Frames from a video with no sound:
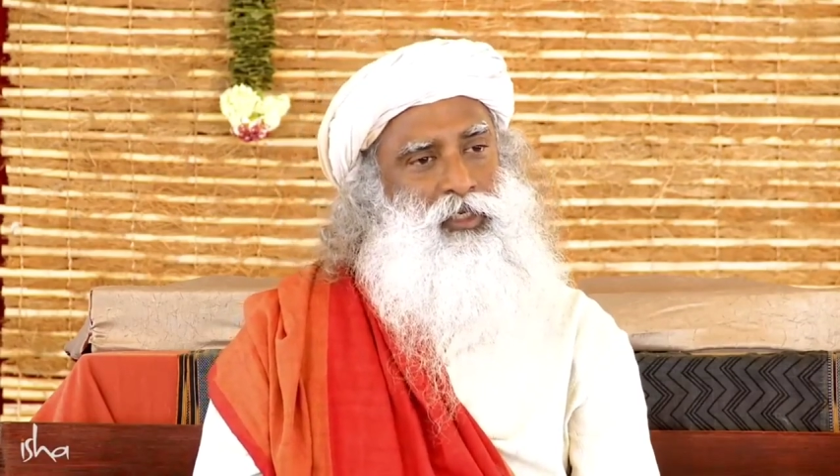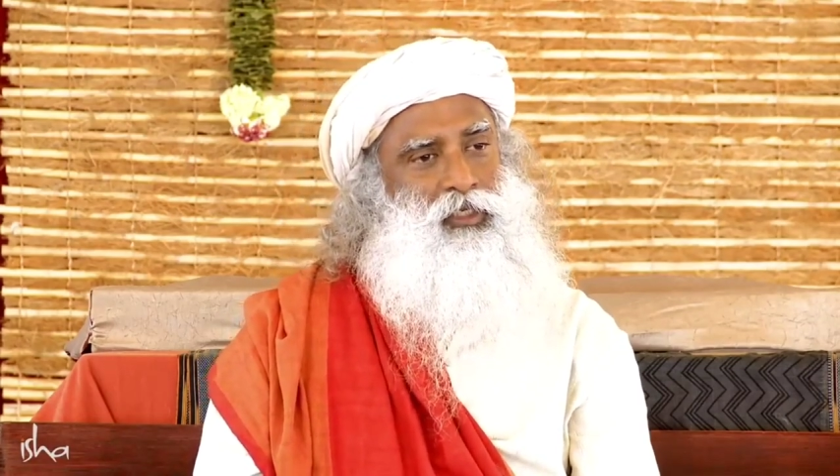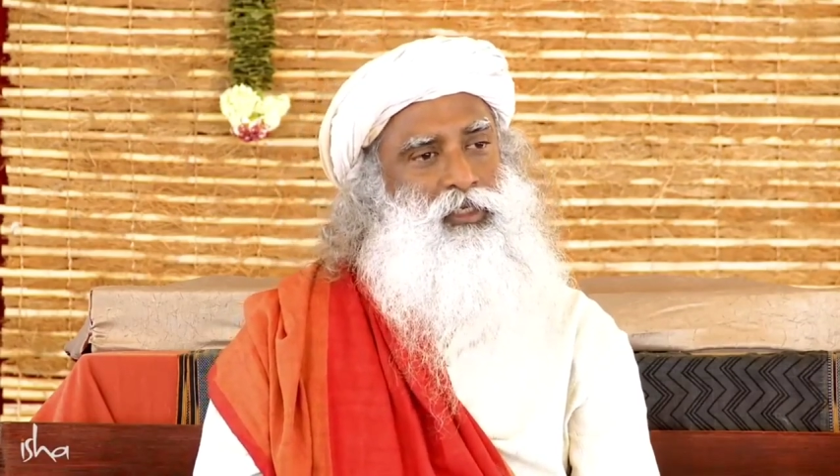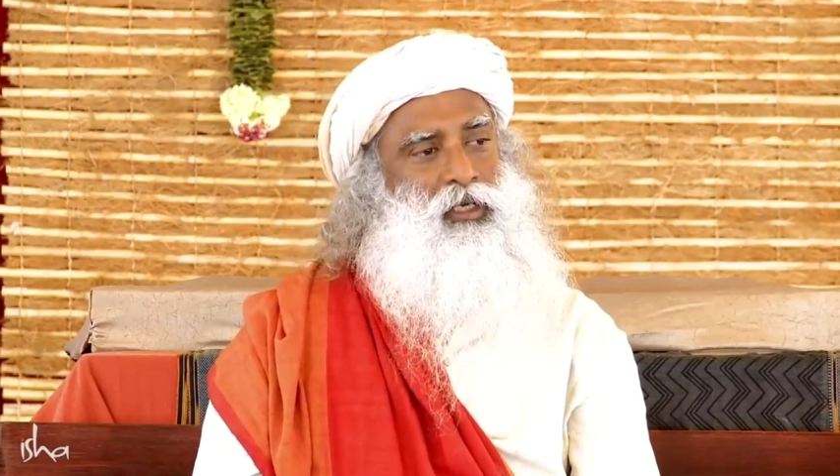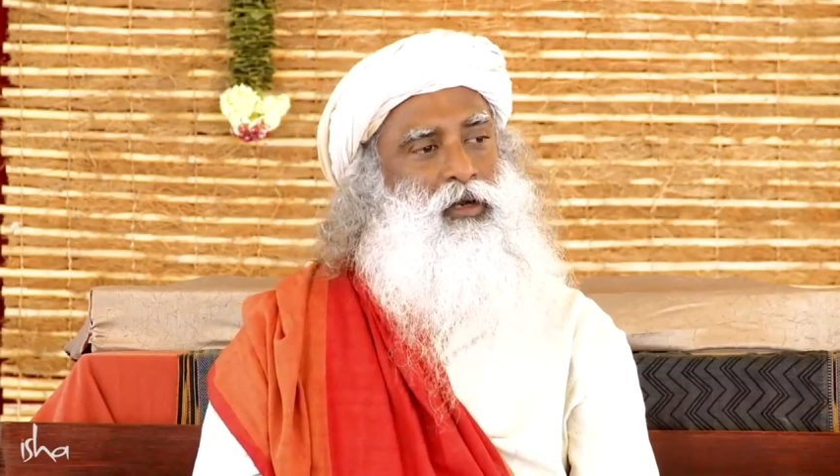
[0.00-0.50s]
it
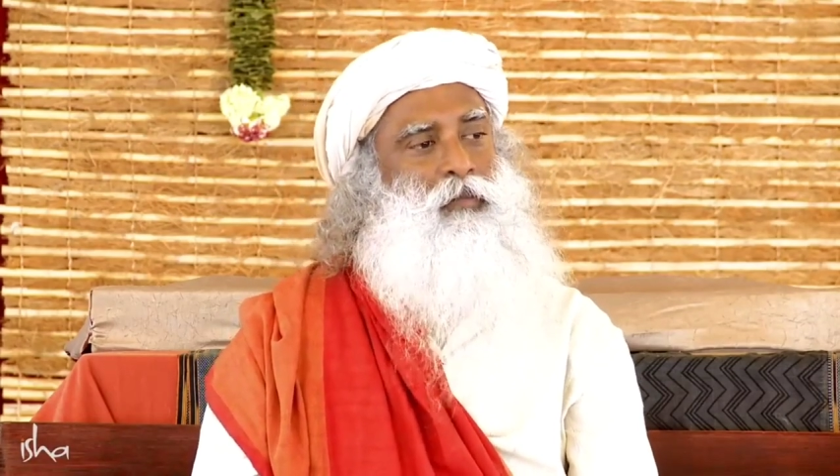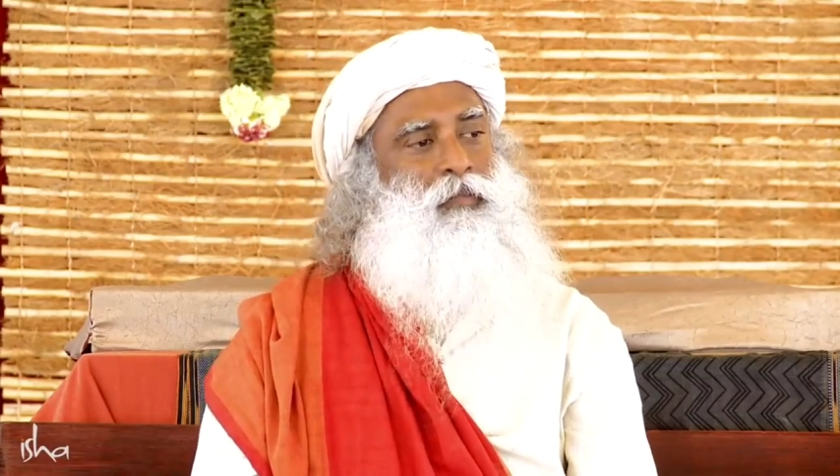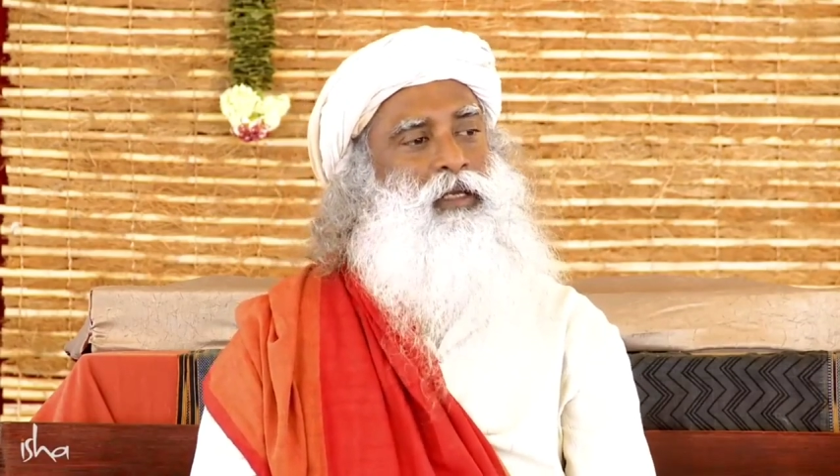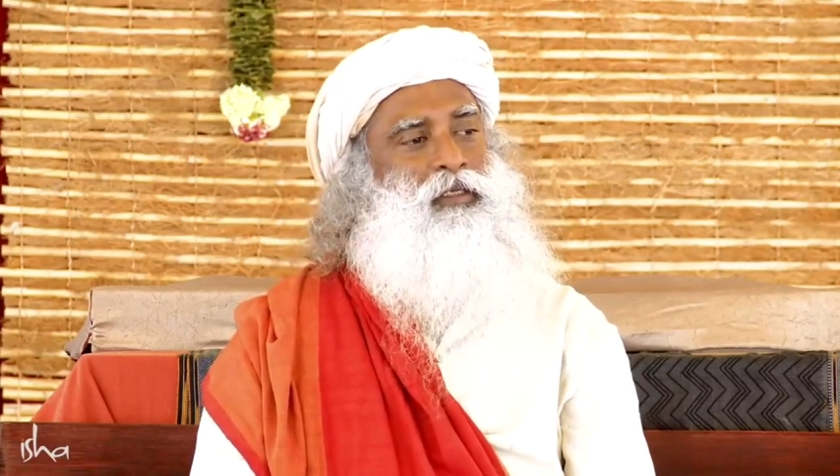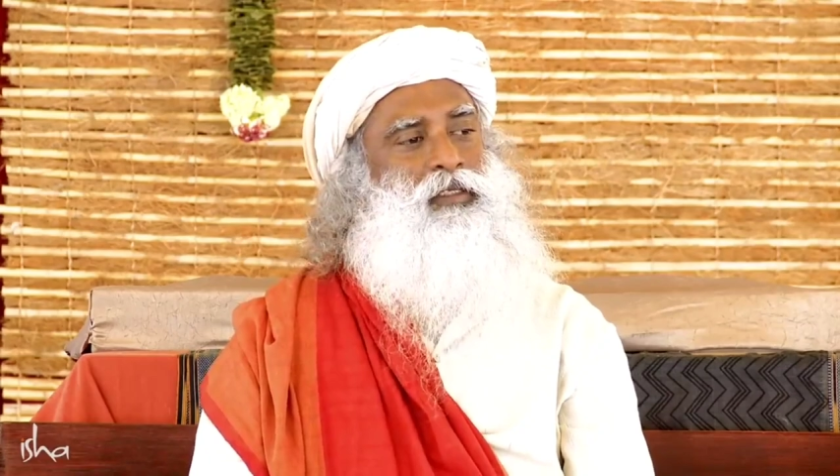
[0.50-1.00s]
is a
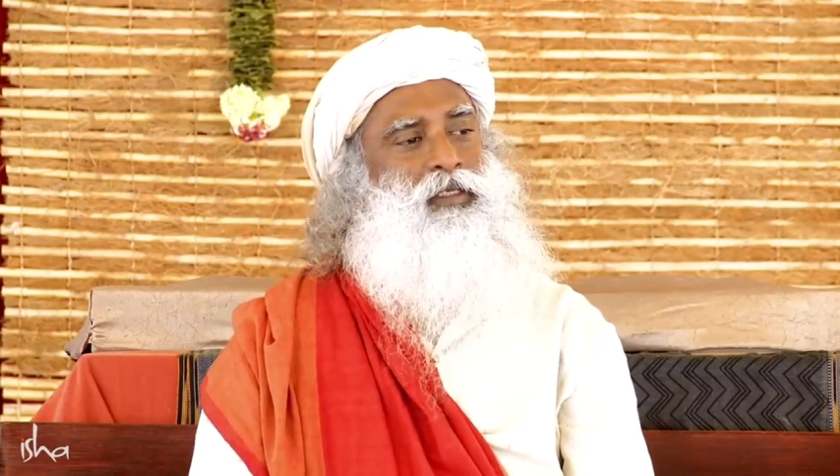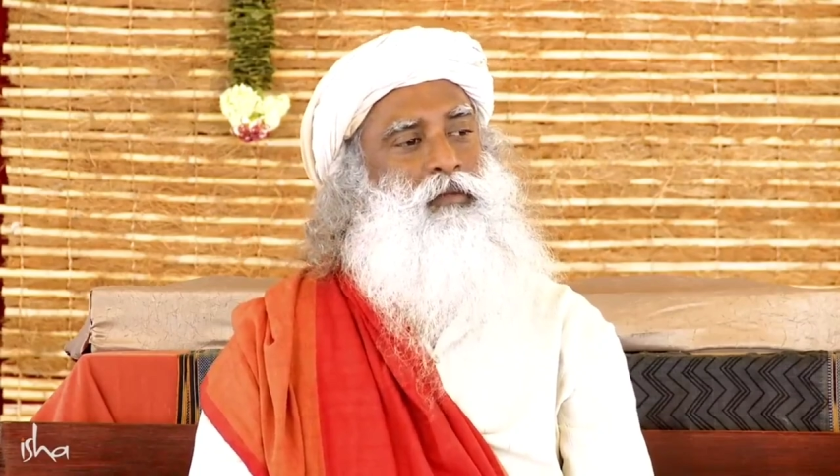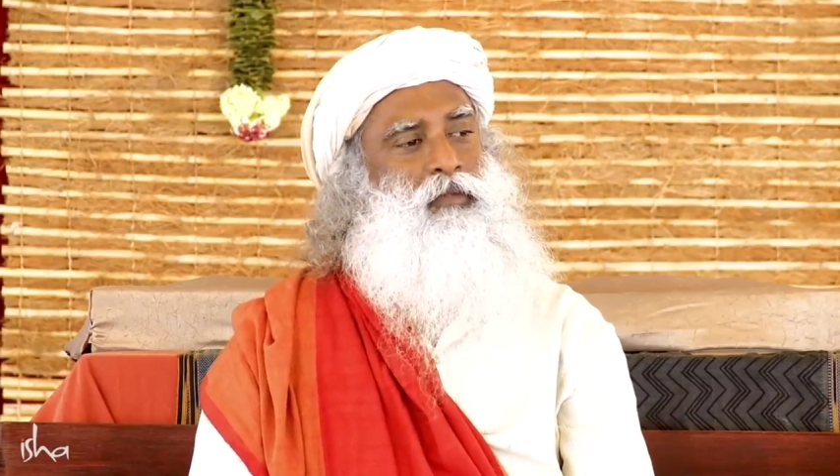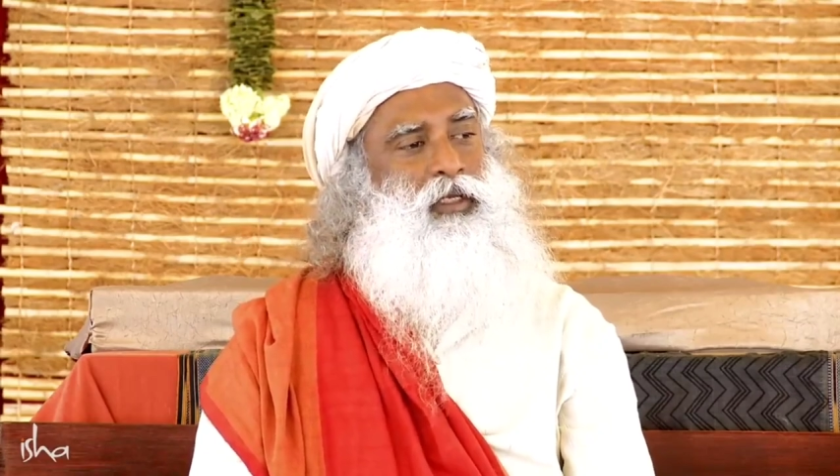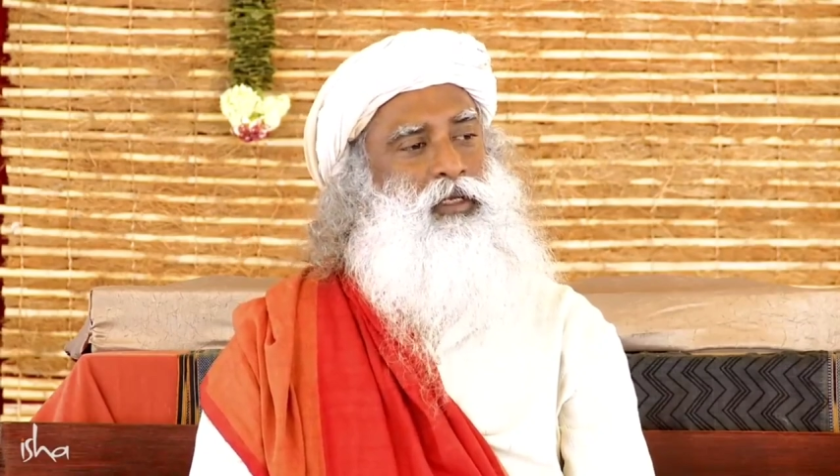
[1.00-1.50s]
complex
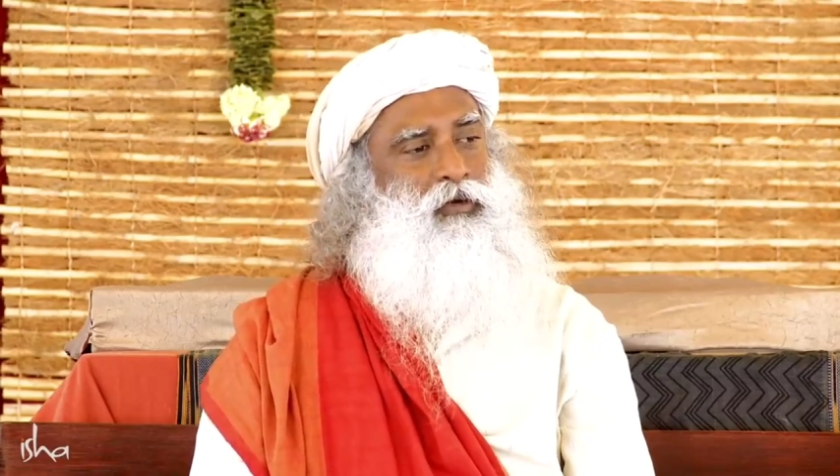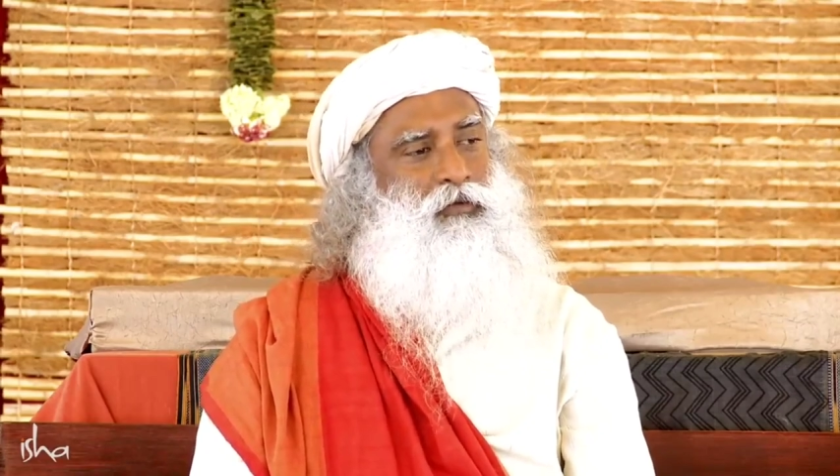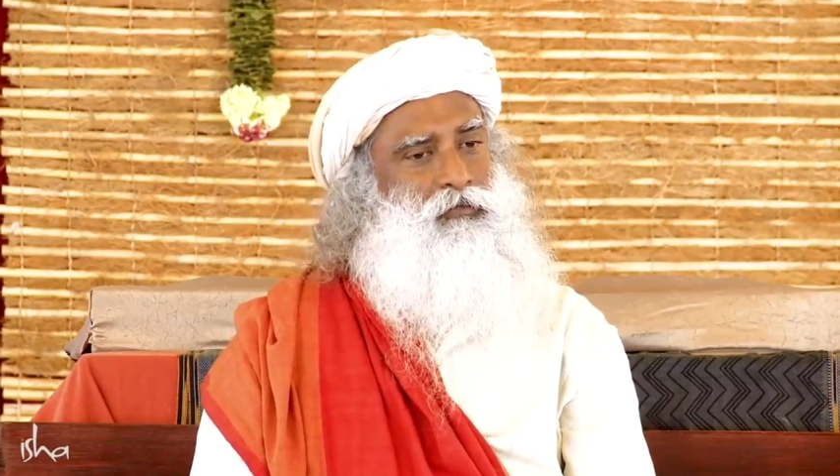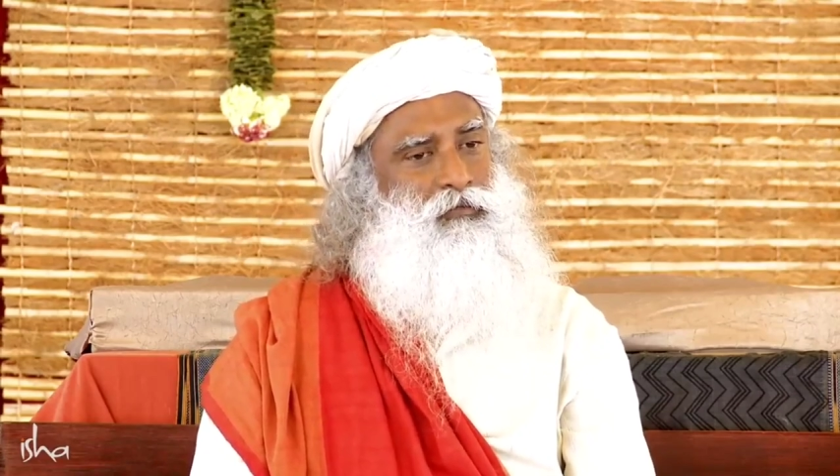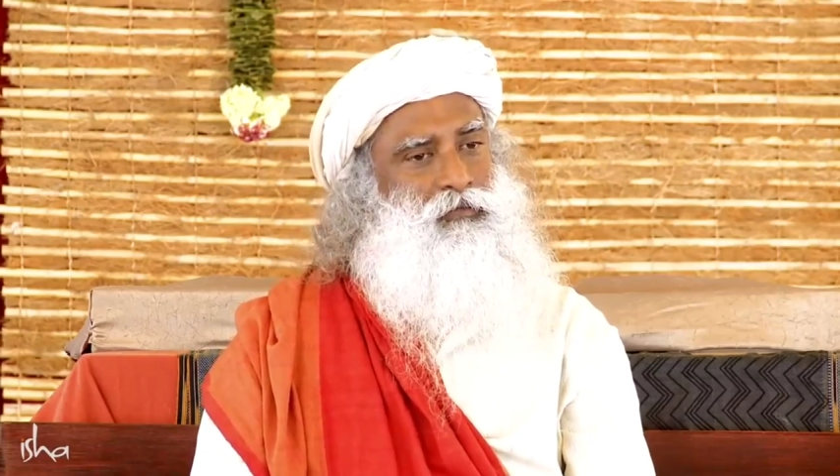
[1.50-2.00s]
assembly of